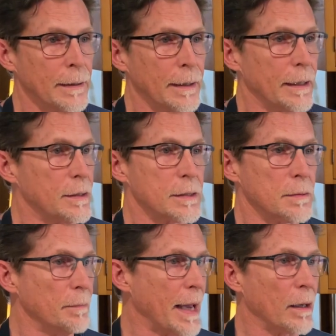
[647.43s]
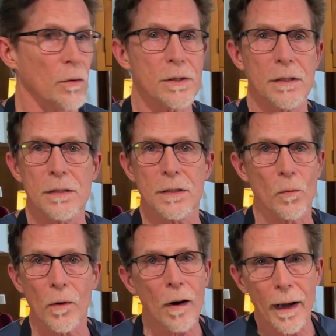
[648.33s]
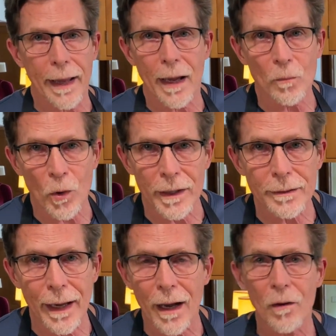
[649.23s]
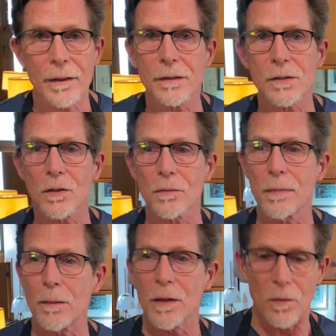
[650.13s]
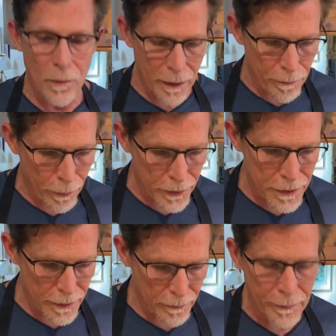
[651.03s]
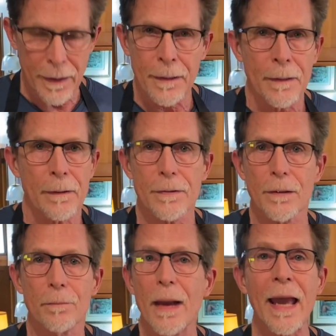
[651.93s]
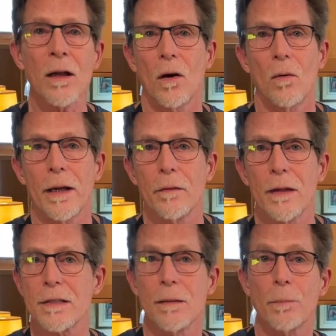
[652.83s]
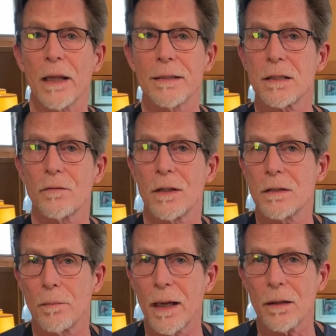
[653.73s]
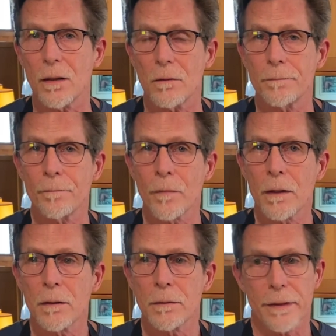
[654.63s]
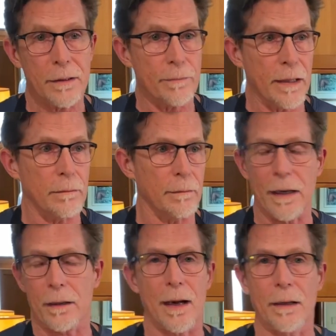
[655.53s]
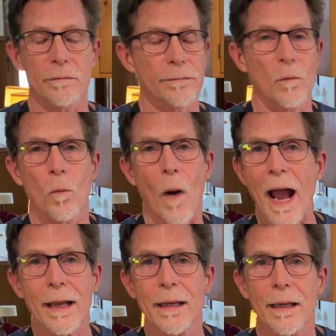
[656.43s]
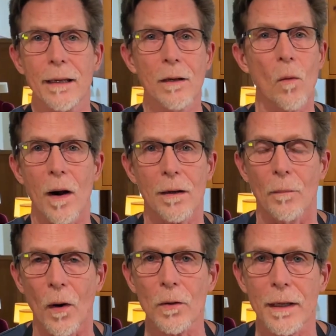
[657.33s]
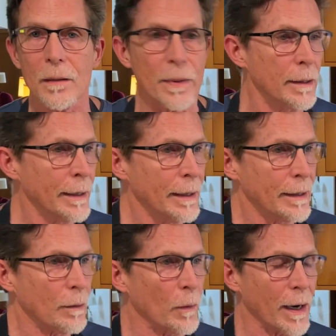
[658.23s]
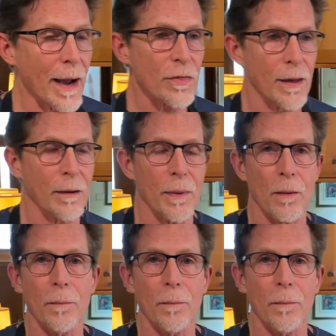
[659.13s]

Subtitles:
It's mango season where I am right now, and so maybe you want to put some mango in this in place of the tomato. That'd be a kind of wacky guacamole, but when I think about